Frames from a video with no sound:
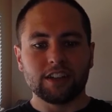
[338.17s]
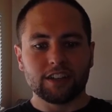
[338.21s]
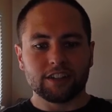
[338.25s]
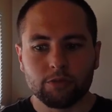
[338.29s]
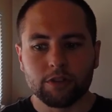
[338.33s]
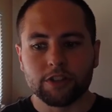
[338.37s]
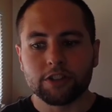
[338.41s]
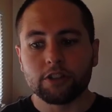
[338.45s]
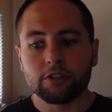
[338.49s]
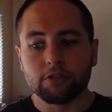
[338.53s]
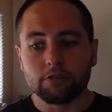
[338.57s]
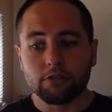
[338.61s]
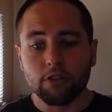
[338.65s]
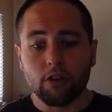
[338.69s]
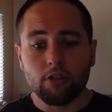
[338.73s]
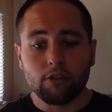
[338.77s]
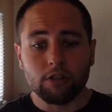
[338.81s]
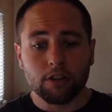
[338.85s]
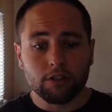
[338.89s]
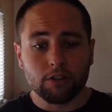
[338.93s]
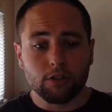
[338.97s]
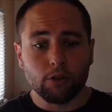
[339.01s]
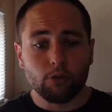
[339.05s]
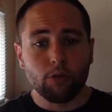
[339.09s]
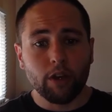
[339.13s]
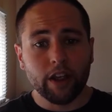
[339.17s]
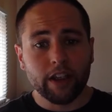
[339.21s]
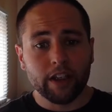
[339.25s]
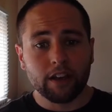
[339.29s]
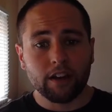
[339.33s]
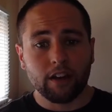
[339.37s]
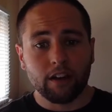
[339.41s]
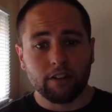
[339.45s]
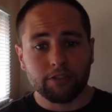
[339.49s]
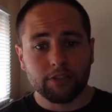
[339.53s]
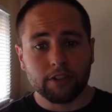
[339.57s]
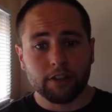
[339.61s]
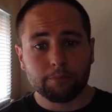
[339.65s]
When you lower the weight
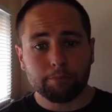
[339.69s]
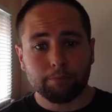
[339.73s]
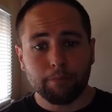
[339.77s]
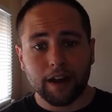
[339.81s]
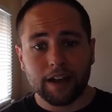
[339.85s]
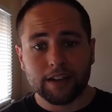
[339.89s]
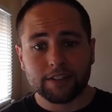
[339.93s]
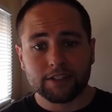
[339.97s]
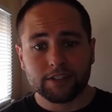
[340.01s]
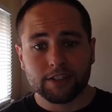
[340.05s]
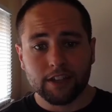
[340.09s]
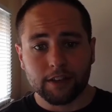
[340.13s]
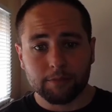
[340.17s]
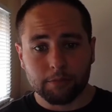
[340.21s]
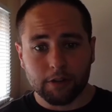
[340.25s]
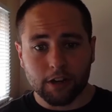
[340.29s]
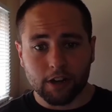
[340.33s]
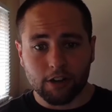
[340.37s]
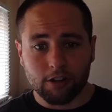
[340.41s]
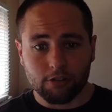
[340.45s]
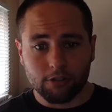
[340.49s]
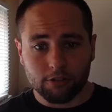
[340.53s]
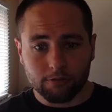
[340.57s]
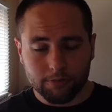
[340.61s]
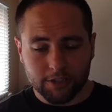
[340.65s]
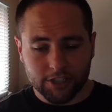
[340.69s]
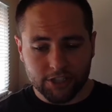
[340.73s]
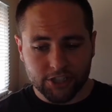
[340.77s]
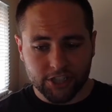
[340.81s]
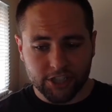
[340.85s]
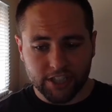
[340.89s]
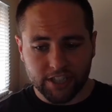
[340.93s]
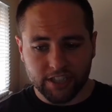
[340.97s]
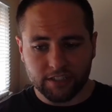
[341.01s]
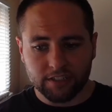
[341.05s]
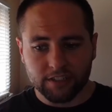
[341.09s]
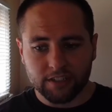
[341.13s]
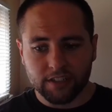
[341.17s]
on the bicep curl
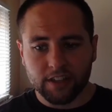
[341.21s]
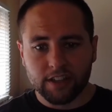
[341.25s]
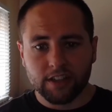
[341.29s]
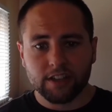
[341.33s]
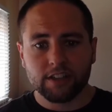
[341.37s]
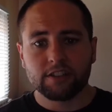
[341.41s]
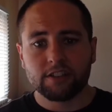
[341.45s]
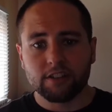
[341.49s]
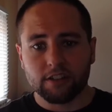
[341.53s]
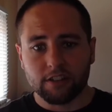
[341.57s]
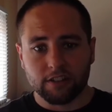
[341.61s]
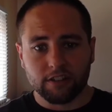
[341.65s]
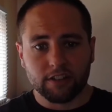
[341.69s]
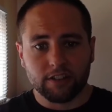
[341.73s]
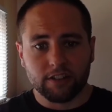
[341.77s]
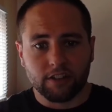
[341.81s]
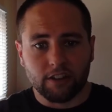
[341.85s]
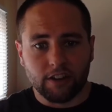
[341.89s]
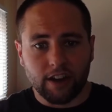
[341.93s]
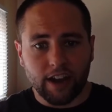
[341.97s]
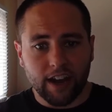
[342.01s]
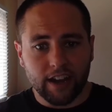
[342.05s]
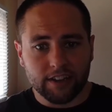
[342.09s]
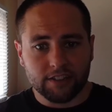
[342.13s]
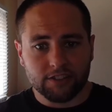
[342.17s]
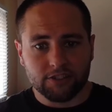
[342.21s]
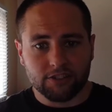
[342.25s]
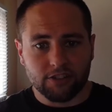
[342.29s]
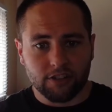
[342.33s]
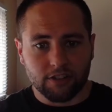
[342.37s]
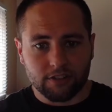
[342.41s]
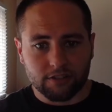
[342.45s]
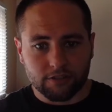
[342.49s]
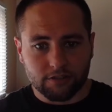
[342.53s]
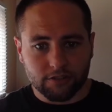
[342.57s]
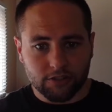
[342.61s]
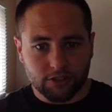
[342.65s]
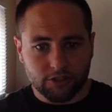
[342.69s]
machine, your hands
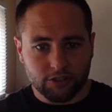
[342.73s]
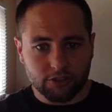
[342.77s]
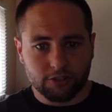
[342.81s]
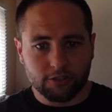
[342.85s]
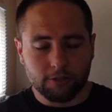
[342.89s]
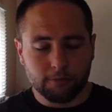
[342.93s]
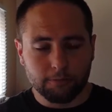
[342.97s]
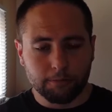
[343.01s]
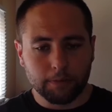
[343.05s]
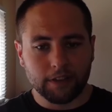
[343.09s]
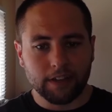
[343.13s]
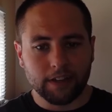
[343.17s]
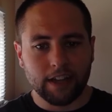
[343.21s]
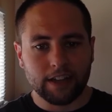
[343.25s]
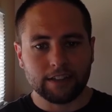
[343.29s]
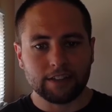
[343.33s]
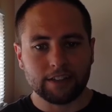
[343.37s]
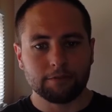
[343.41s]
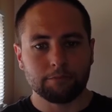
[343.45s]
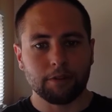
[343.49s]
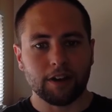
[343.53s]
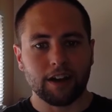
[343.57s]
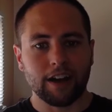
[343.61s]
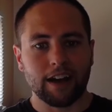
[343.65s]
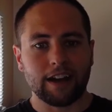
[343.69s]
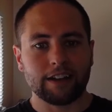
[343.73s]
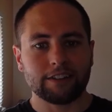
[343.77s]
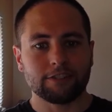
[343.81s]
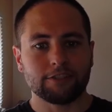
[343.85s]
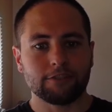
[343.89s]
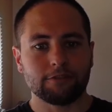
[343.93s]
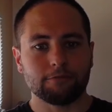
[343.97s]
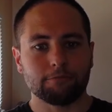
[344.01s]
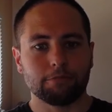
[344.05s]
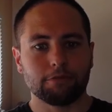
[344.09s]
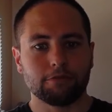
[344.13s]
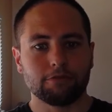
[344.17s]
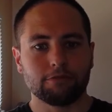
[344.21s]
are supinated, but as
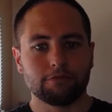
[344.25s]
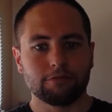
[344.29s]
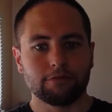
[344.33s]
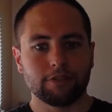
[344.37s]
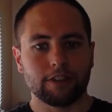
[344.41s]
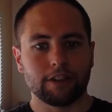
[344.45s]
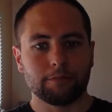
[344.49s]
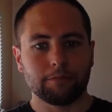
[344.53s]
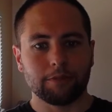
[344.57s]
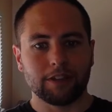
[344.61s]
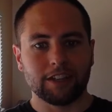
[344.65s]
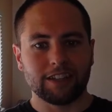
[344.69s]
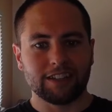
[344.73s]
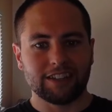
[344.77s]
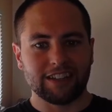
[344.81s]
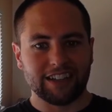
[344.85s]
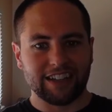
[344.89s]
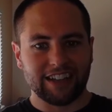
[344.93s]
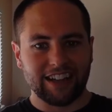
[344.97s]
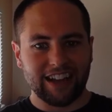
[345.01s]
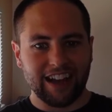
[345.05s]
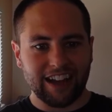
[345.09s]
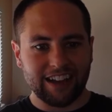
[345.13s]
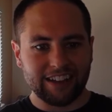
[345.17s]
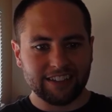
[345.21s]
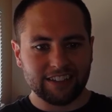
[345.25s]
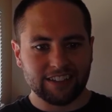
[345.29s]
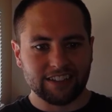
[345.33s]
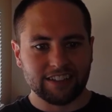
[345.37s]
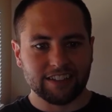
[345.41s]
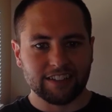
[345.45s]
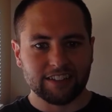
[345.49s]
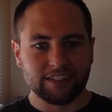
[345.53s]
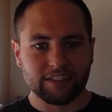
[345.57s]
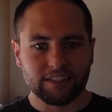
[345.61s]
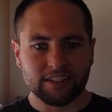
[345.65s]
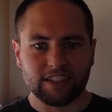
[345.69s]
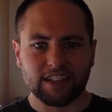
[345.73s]
you pull them in, it kind
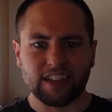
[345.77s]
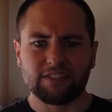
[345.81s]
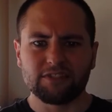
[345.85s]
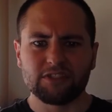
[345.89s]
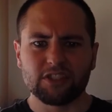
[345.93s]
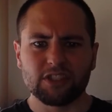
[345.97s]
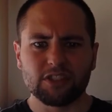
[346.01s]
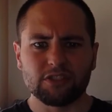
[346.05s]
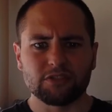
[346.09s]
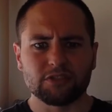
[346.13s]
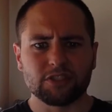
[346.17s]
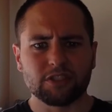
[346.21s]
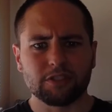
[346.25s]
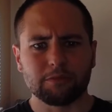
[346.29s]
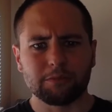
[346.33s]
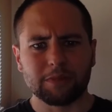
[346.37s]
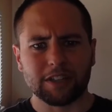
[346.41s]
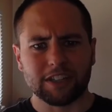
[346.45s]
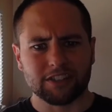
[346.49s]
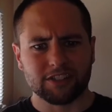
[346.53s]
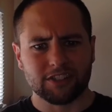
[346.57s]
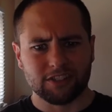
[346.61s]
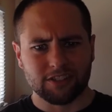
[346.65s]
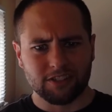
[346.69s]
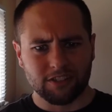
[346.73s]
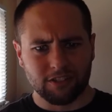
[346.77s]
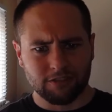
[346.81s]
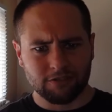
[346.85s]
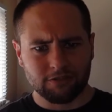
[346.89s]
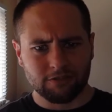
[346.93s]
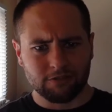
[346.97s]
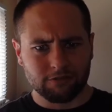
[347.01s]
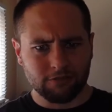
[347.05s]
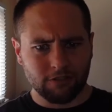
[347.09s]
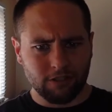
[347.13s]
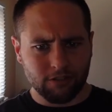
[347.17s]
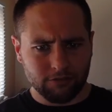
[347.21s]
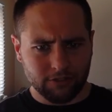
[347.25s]
of gives you some
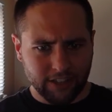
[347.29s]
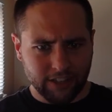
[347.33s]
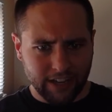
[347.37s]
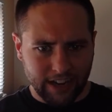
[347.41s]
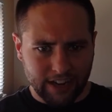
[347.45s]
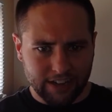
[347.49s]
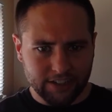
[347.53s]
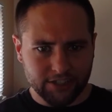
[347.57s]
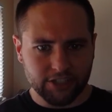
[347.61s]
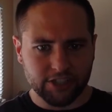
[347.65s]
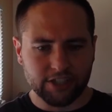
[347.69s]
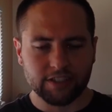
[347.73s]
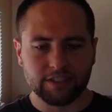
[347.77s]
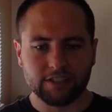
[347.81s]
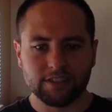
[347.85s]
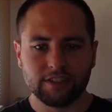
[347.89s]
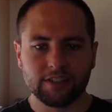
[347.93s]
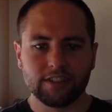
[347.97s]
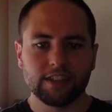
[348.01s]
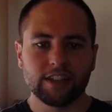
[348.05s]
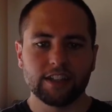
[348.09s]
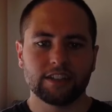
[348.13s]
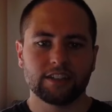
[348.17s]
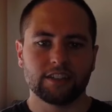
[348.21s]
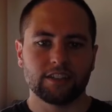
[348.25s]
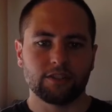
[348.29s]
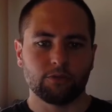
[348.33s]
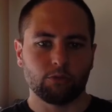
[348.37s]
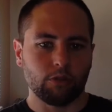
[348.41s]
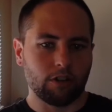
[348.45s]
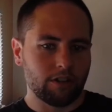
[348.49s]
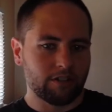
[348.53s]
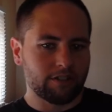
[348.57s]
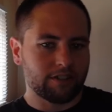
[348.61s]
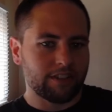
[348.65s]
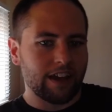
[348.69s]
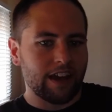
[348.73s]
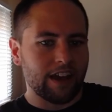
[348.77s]
external rotation to
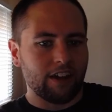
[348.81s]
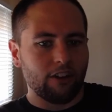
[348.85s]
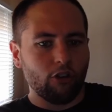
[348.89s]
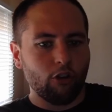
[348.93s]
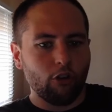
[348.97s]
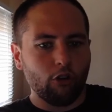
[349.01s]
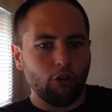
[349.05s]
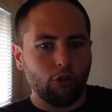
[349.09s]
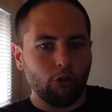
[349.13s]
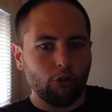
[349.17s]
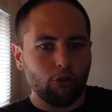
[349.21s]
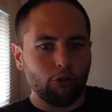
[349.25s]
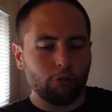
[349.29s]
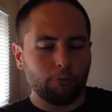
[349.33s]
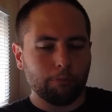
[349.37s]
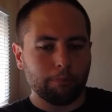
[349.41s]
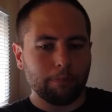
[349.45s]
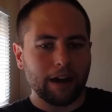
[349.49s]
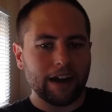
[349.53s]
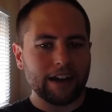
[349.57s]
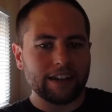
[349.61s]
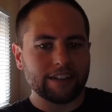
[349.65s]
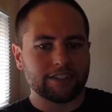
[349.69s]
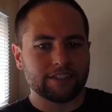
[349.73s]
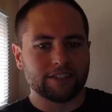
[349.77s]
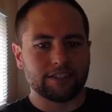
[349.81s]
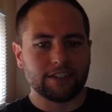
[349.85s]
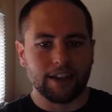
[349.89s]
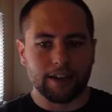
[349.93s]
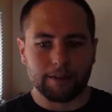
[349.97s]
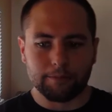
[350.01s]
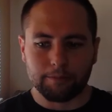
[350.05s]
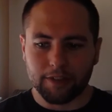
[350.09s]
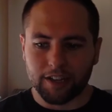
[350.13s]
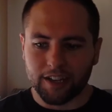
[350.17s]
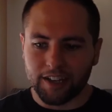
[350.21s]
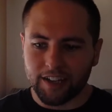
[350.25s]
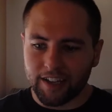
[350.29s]
work that whole
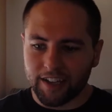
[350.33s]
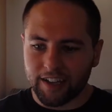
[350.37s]
bicep.